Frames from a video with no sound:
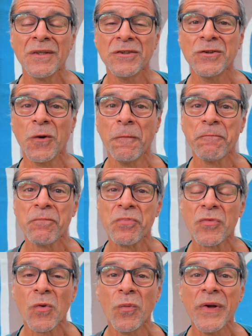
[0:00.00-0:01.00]
So
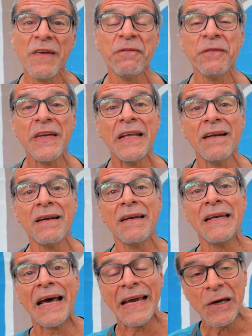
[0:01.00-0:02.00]
we feel
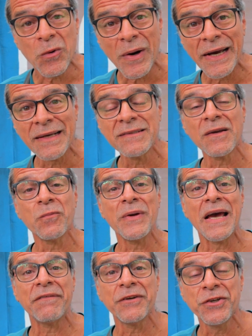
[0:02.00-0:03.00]
likewise that
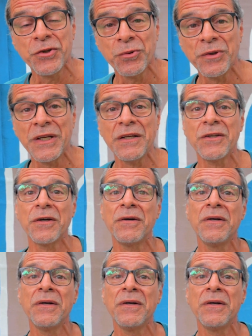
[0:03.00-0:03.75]
we have a duty to